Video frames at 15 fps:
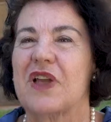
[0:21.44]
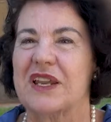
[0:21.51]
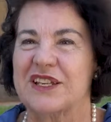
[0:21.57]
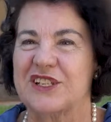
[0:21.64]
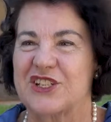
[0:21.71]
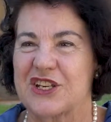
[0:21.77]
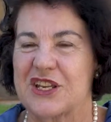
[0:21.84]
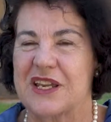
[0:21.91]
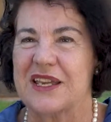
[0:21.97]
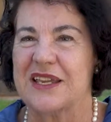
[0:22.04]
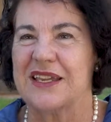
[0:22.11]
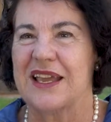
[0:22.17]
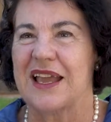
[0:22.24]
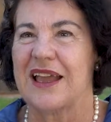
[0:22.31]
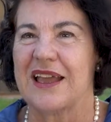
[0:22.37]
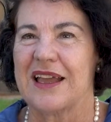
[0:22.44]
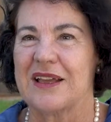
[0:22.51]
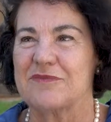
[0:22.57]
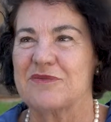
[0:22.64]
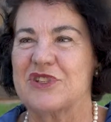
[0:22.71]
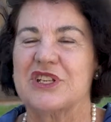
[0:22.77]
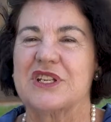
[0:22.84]
energy,
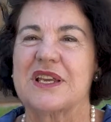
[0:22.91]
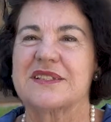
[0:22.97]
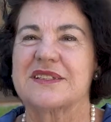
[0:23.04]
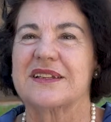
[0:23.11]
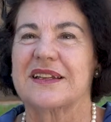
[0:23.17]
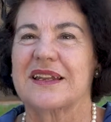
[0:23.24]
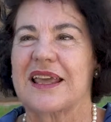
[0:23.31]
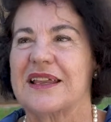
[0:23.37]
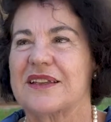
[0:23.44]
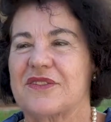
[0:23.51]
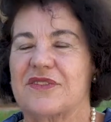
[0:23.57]
she doesn't let